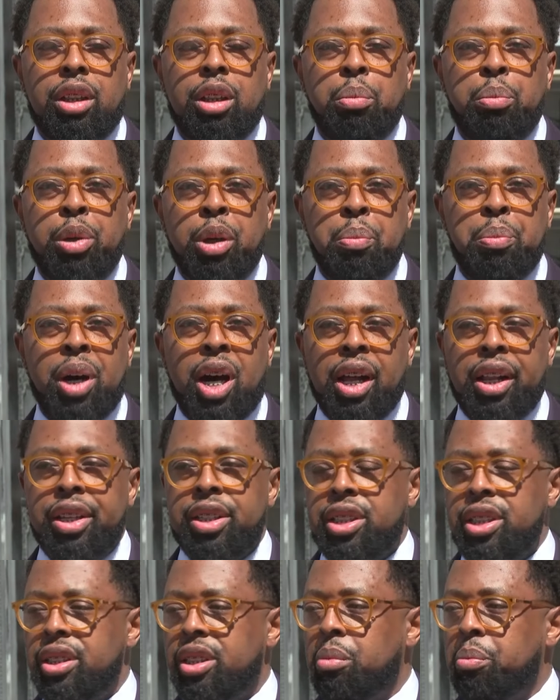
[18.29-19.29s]
to put
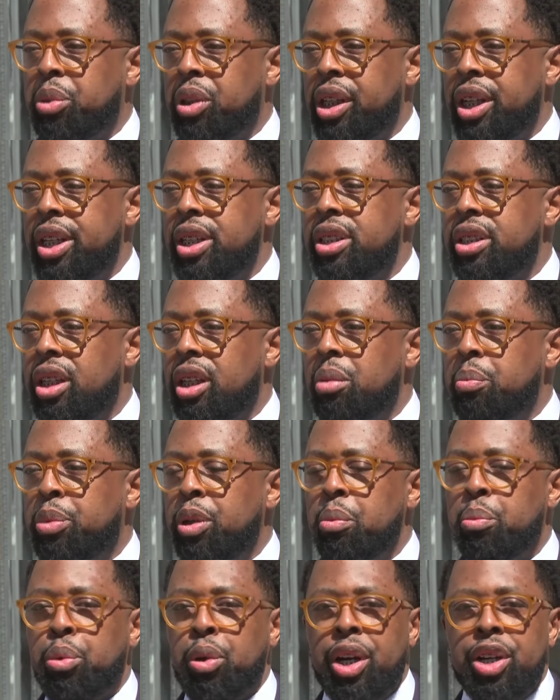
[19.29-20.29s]
policies in place and
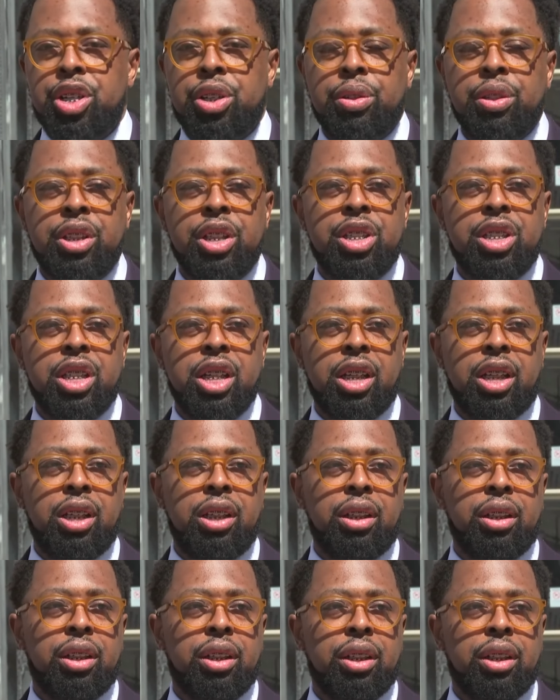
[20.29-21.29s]
put pressure on the
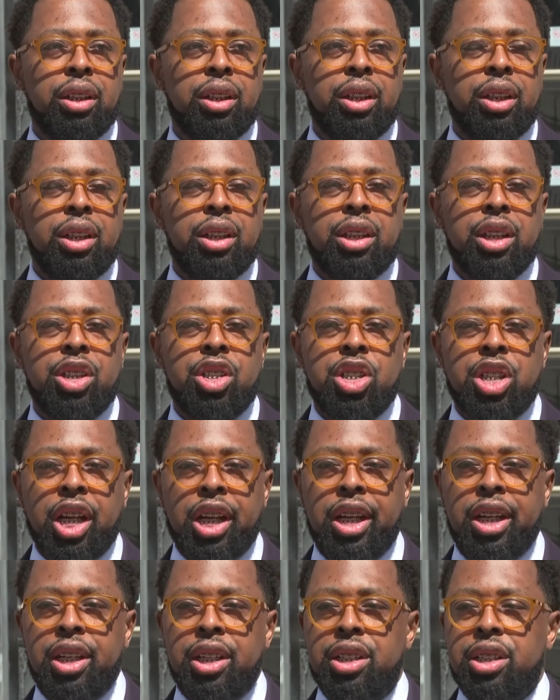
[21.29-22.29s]
city to
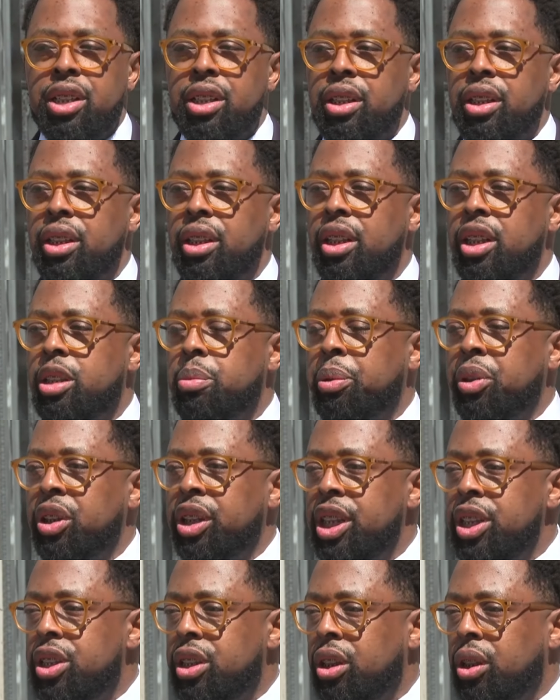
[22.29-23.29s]
change its
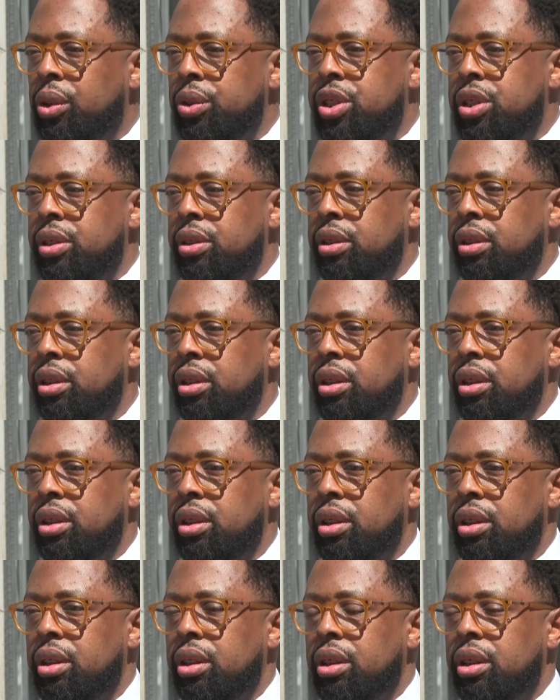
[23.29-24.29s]
police culture,
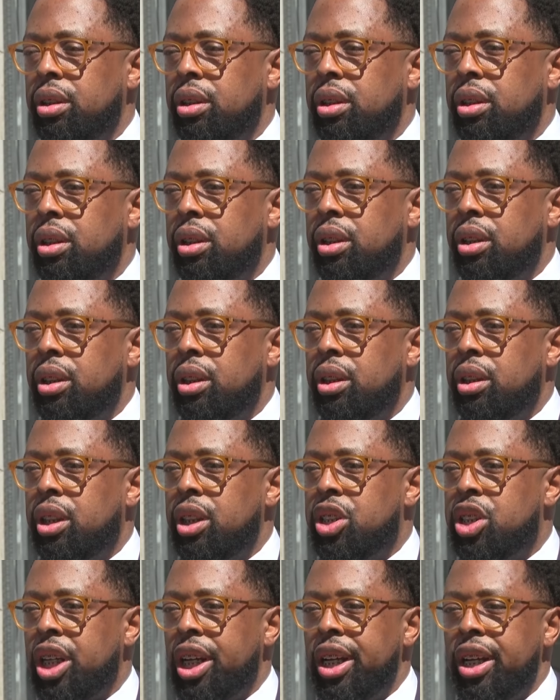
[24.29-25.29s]

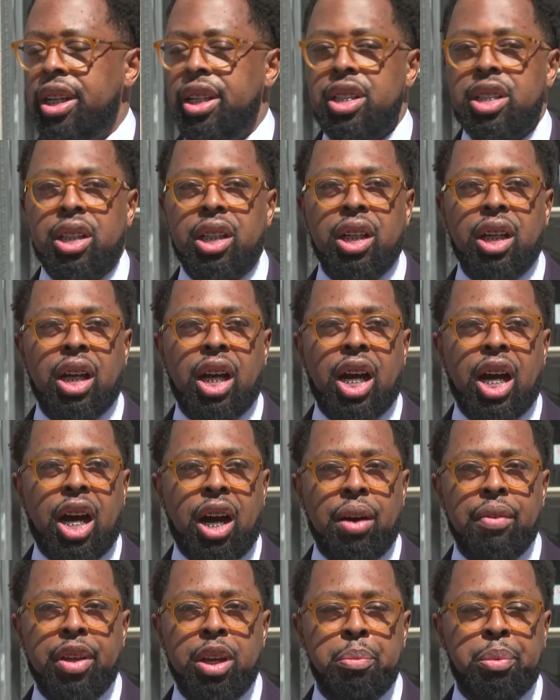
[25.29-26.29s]
to change
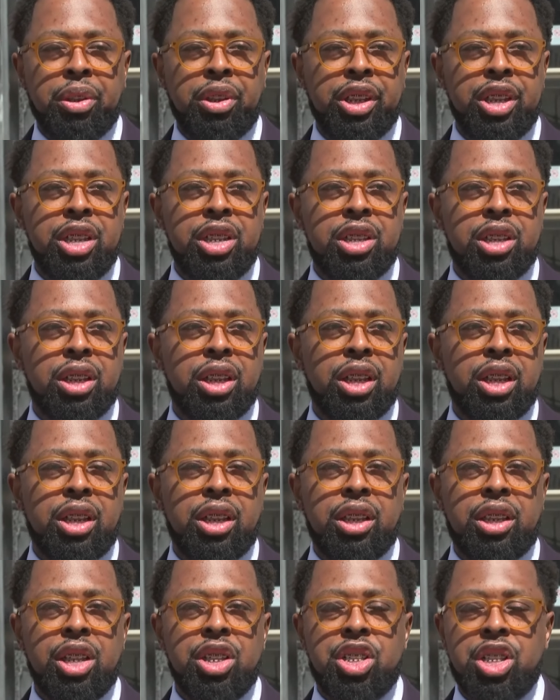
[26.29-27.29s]
how they police,
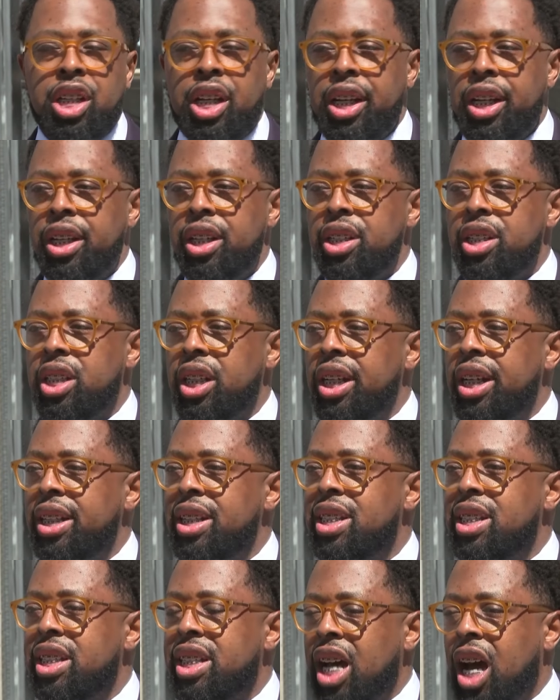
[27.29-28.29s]
to change
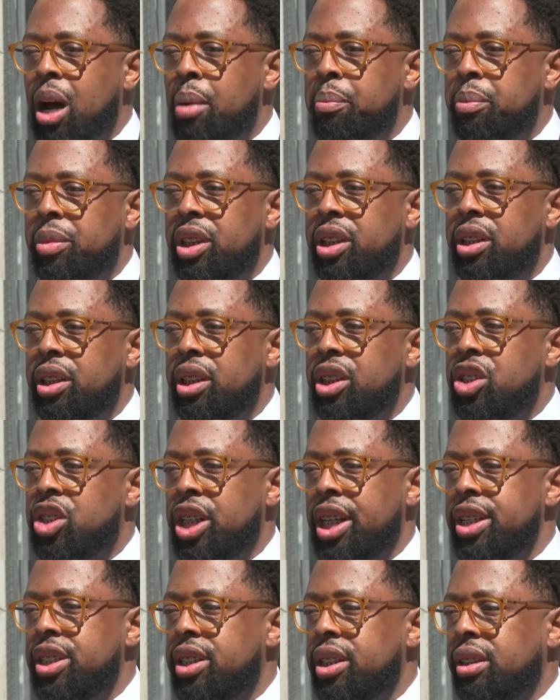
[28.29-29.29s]
and stop
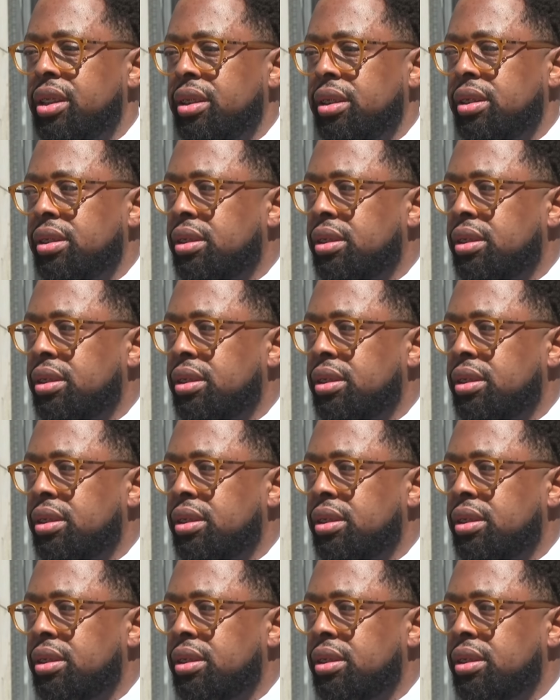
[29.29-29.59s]
chasing.